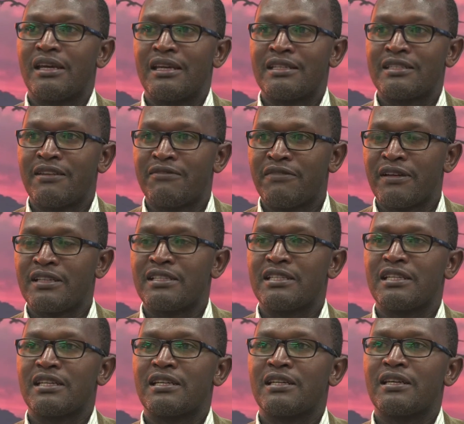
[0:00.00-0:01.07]
It's
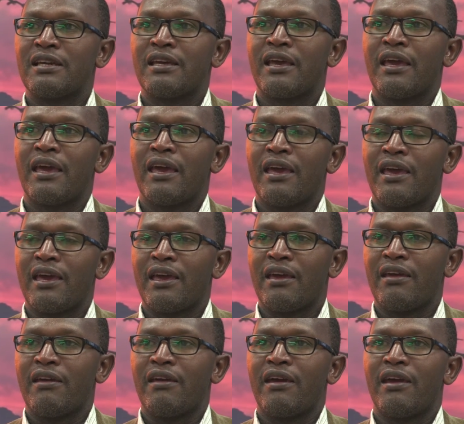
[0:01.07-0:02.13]
affecting
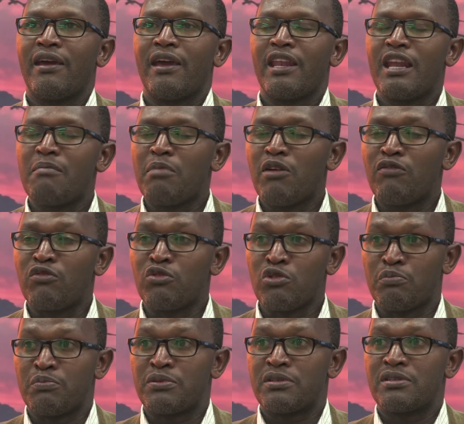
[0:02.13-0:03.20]
a number of
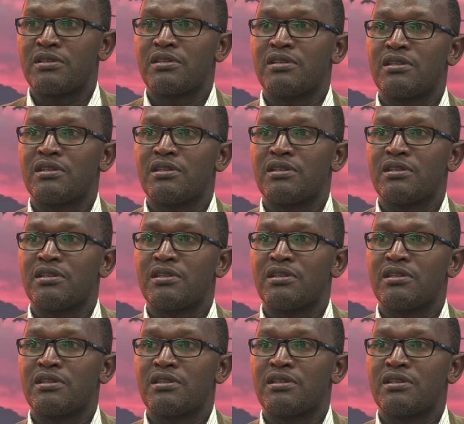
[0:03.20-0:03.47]
groups,